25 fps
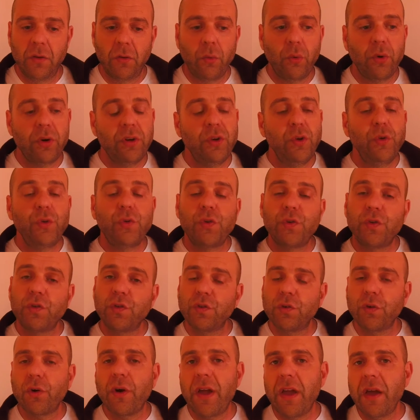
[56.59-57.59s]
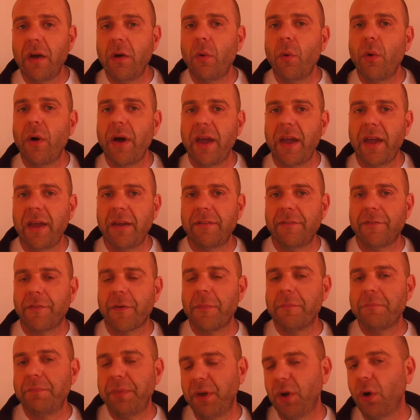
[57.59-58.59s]
When you stray away
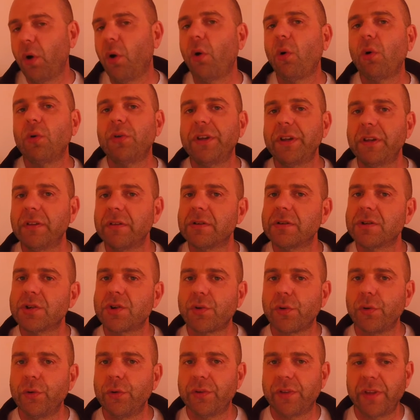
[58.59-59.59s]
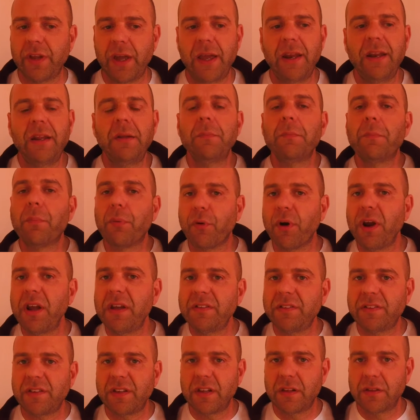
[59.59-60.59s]
from beholding the truth and
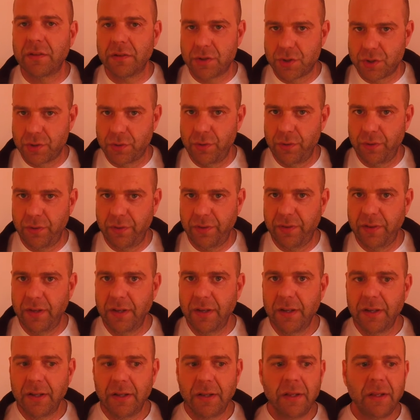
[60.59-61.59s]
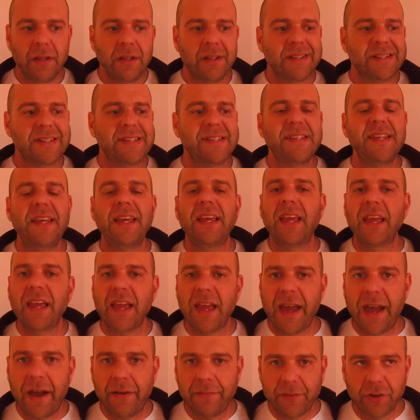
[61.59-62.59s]
embracing the truth,
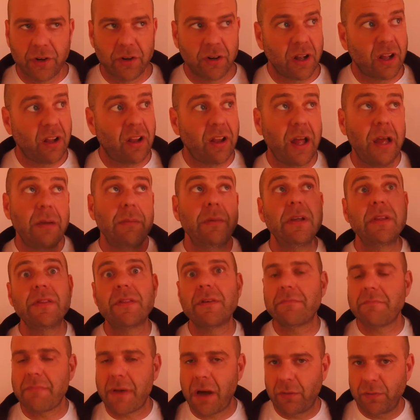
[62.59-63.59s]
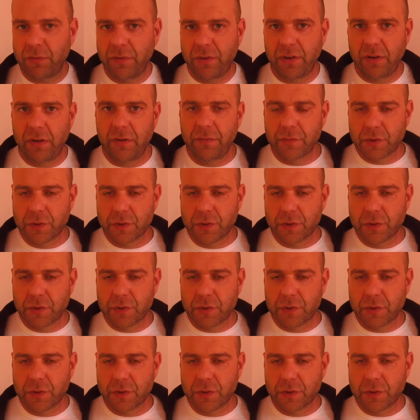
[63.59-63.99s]
seeking after and climbing the mountain